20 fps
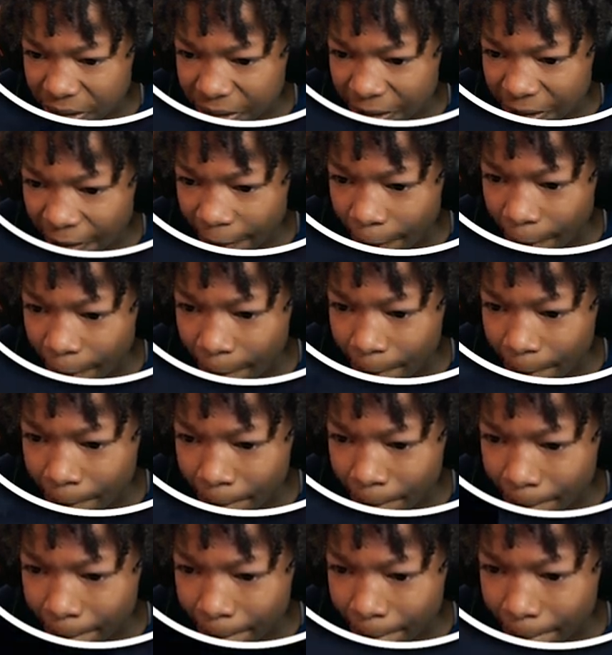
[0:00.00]

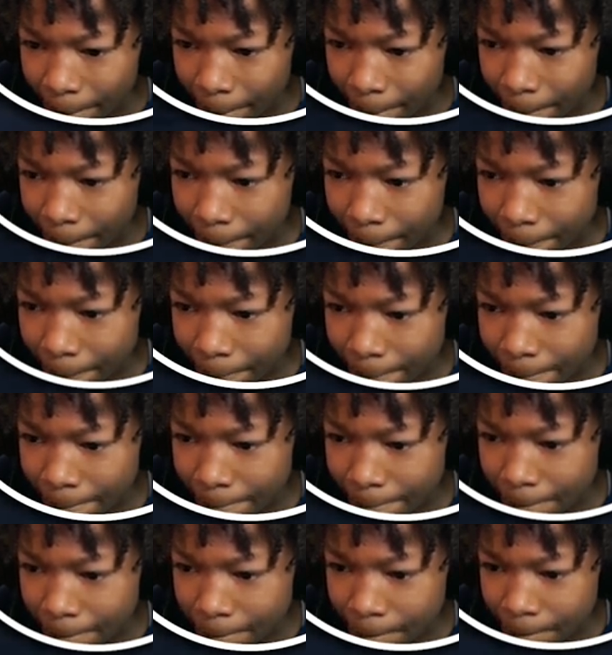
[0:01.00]

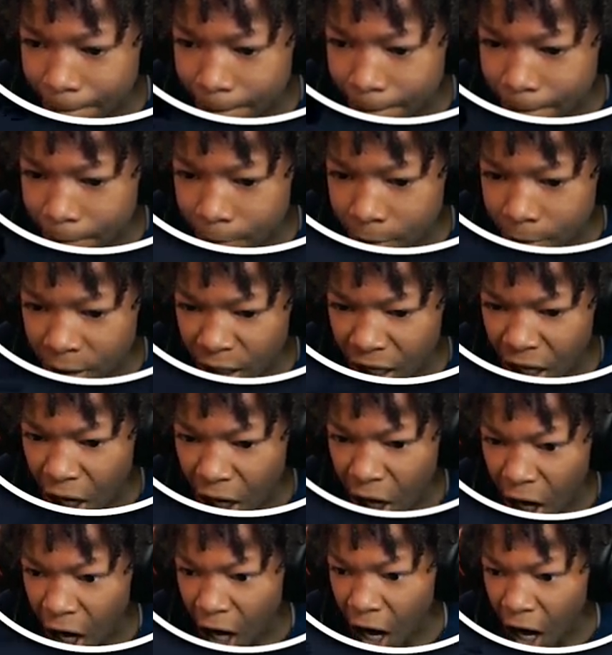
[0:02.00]

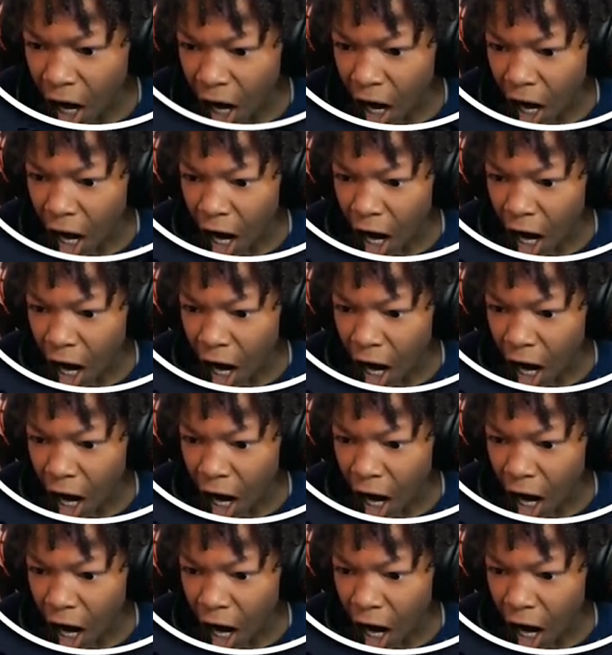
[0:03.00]
No one is speaking in this clip.